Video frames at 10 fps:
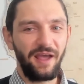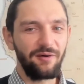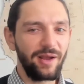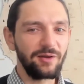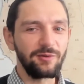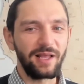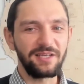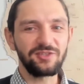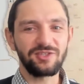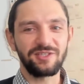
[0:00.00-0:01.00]
a
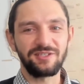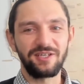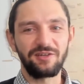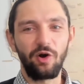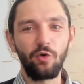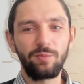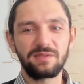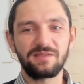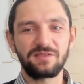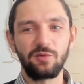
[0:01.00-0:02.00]
regulation that
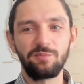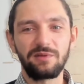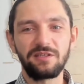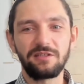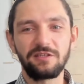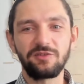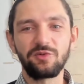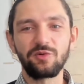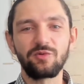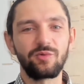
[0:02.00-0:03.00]
opens completely
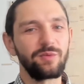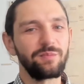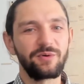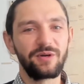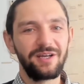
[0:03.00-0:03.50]
new group